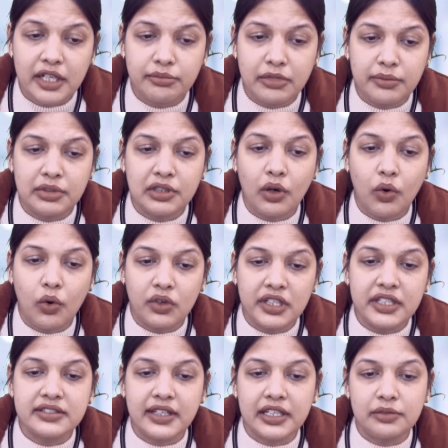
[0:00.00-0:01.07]
and may be the
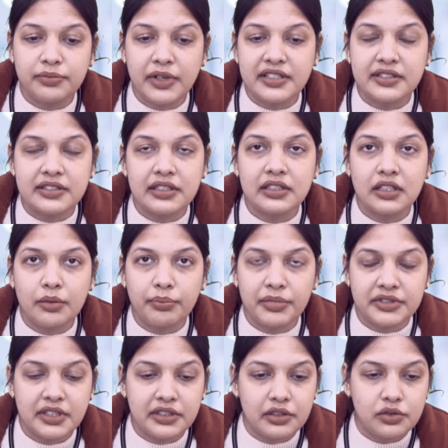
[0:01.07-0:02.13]
only sign present in
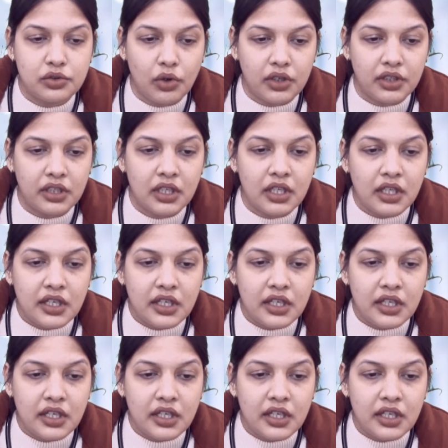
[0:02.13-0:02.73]
compensated shock.